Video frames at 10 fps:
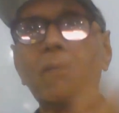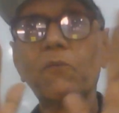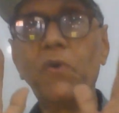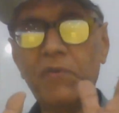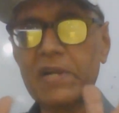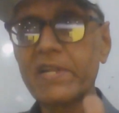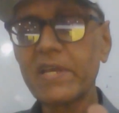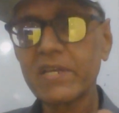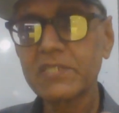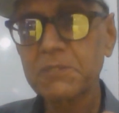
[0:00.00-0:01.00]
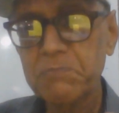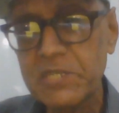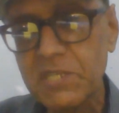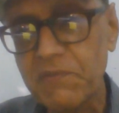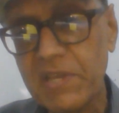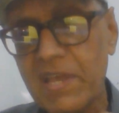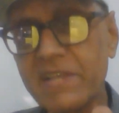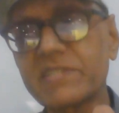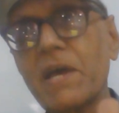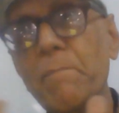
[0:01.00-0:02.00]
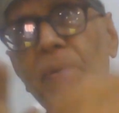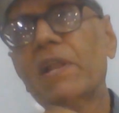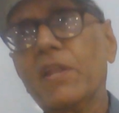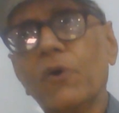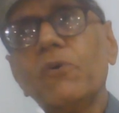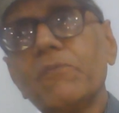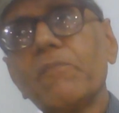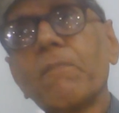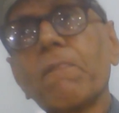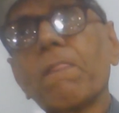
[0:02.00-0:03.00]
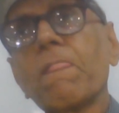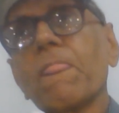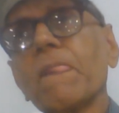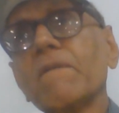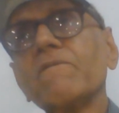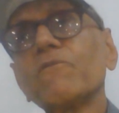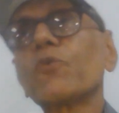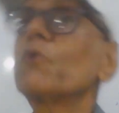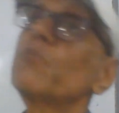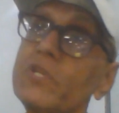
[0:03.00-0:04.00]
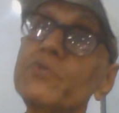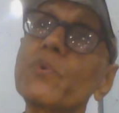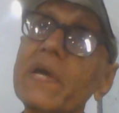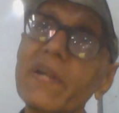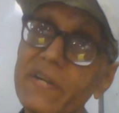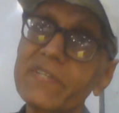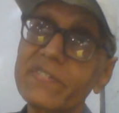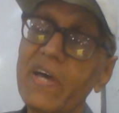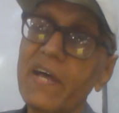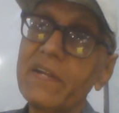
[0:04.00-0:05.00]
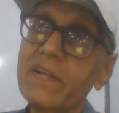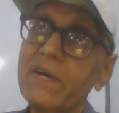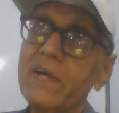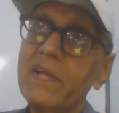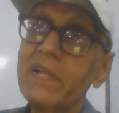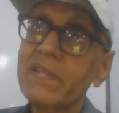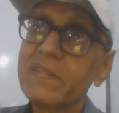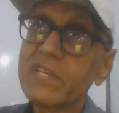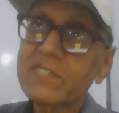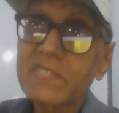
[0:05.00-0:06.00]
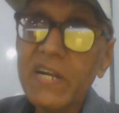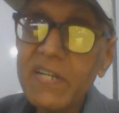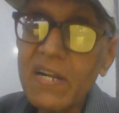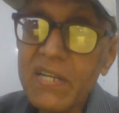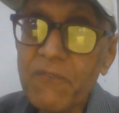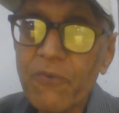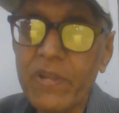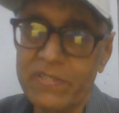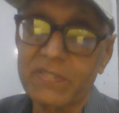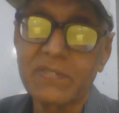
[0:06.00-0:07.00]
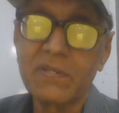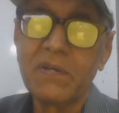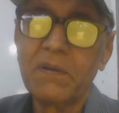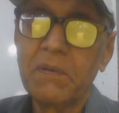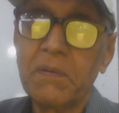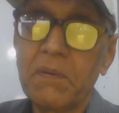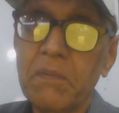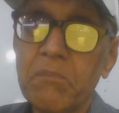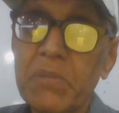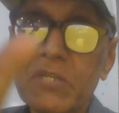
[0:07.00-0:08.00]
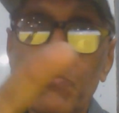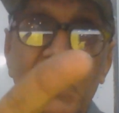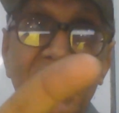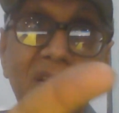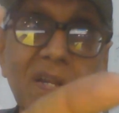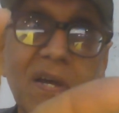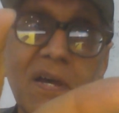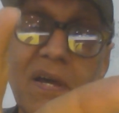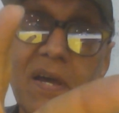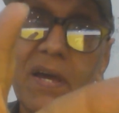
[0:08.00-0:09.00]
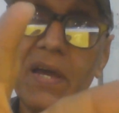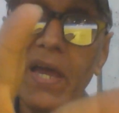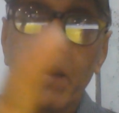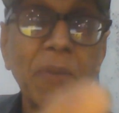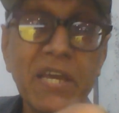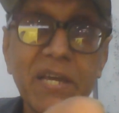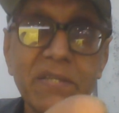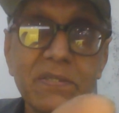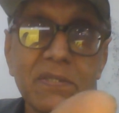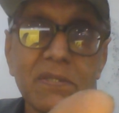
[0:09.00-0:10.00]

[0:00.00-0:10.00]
We will take a specific example now, from which you can understand this subtle difference between MIS